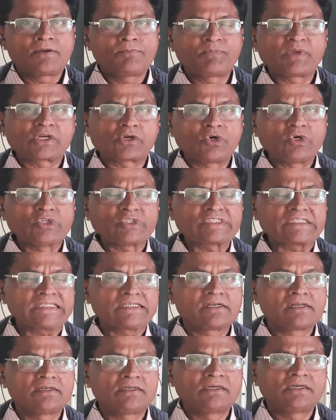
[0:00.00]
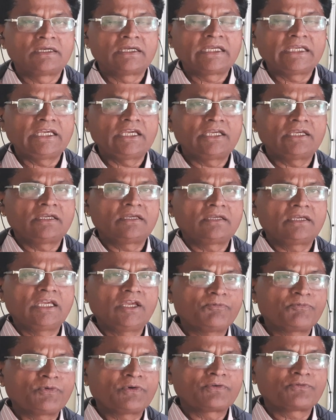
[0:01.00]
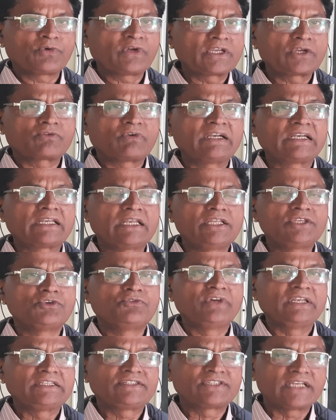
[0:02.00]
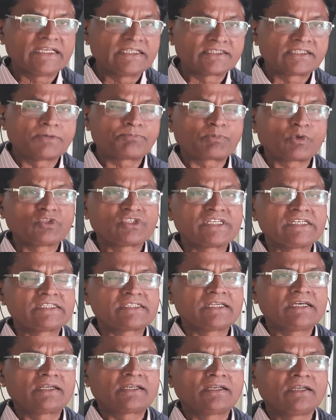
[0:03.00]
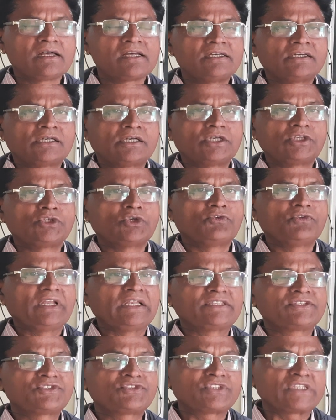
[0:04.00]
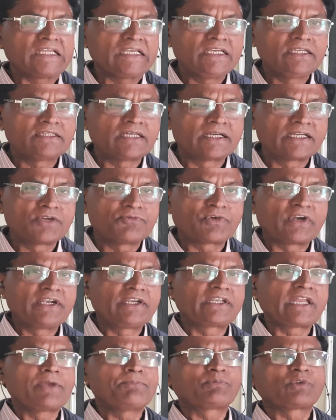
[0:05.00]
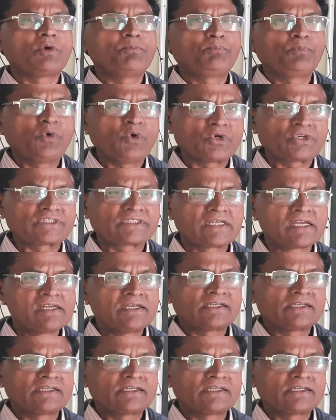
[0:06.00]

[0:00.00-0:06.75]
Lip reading: because if frequently you will change the procedure, you will see the different types of books,